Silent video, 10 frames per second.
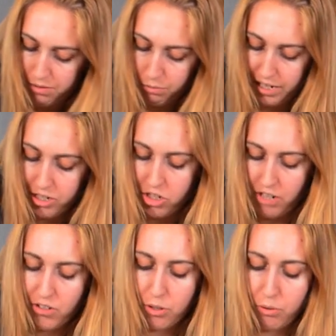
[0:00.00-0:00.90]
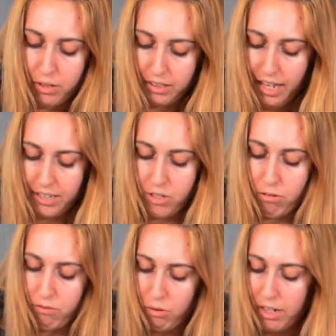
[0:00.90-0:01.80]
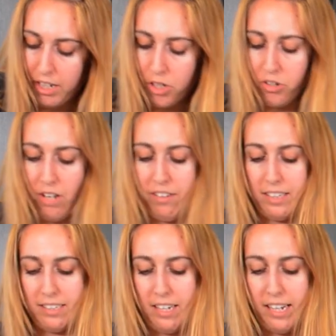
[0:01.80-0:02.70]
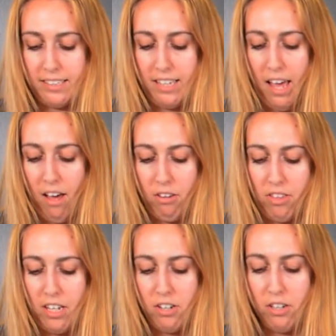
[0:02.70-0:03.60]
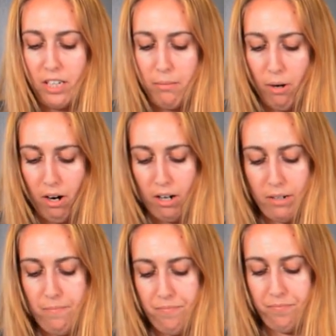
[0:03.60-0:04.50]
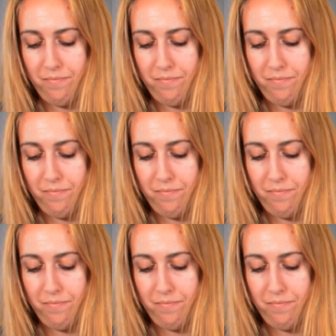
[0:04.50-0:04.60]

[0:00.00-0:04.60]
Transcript: which if you elect to avoid, you just have like this nice healthy cookie bar.